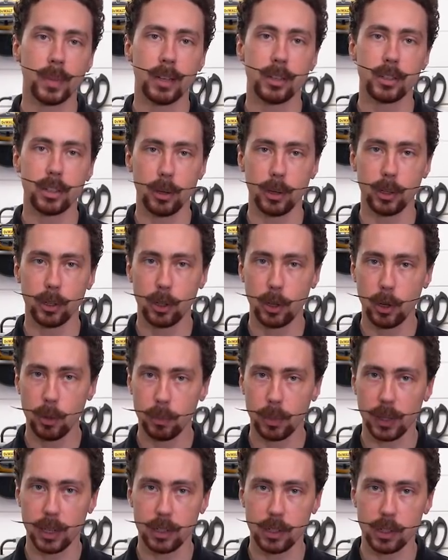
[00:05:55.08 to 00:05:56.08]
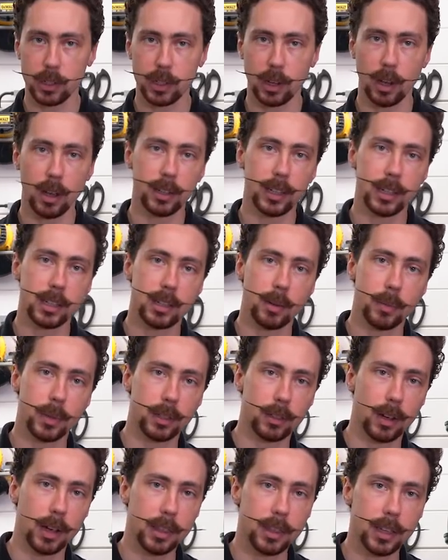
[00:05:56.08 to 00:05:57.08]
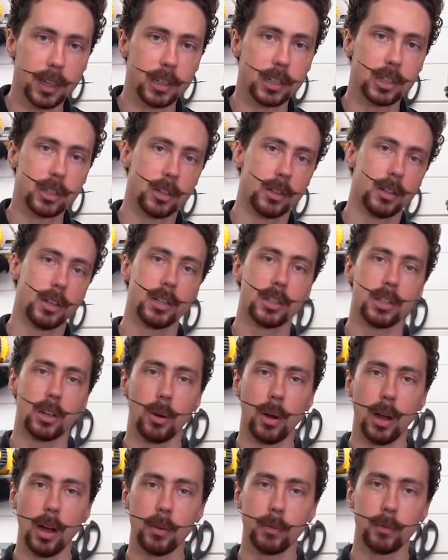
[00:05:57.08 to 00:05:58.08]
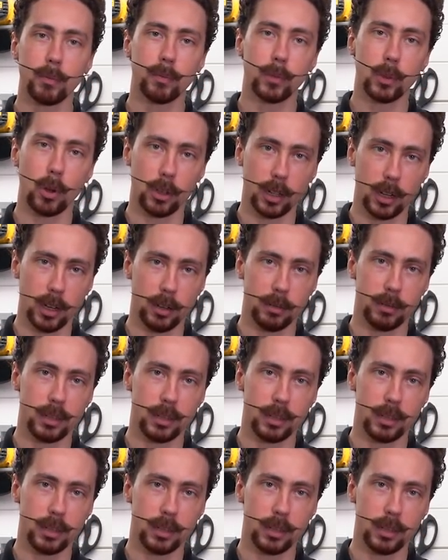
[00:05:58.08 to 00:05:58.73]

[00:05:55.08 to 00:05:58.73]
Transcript: So a good place to start is something like this. So I've got a